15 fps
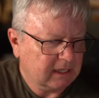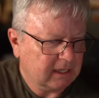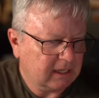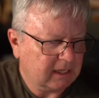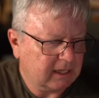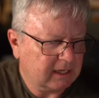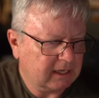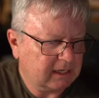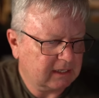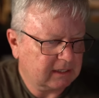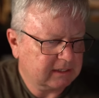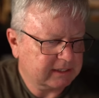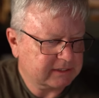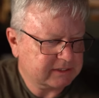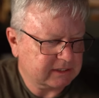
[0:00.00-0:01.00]
Uh,
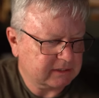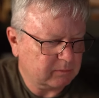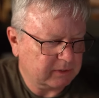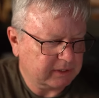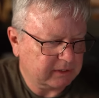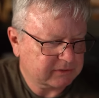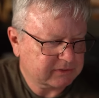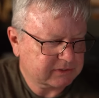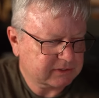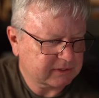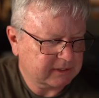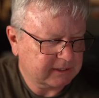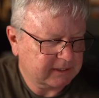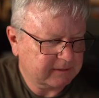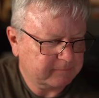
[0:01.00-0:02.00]
let's see what else.
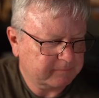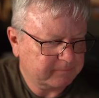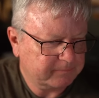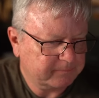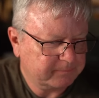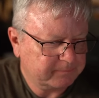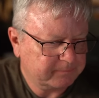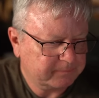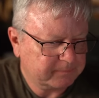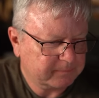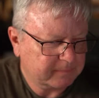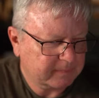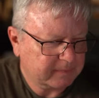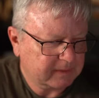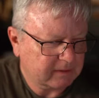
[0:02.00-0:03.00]
Um,
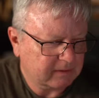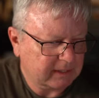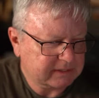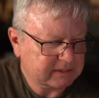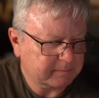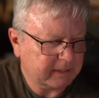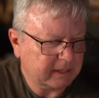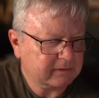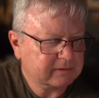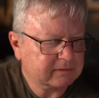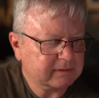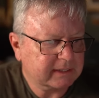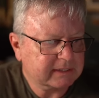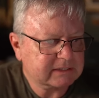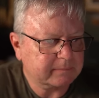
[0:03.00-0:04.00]
It's about
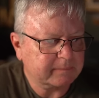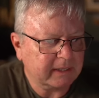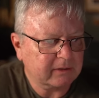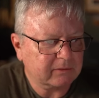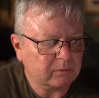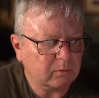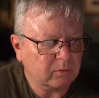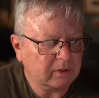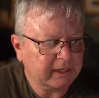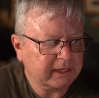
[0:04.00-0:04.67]
it's about all I